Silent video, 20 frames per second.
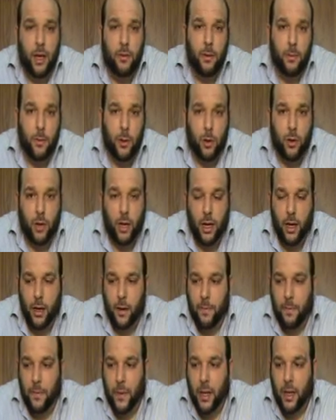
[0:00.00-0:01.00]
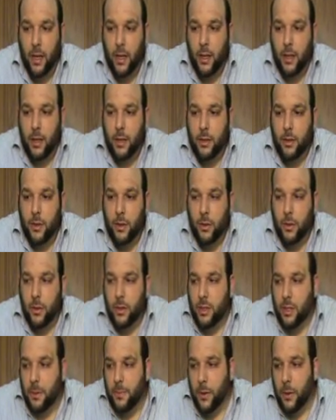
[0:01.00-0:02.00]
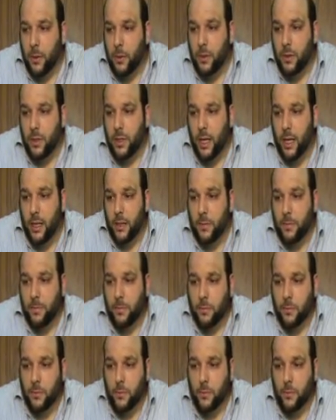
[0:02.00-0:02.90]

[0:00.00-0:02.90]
we learn from the Quran. So suppose that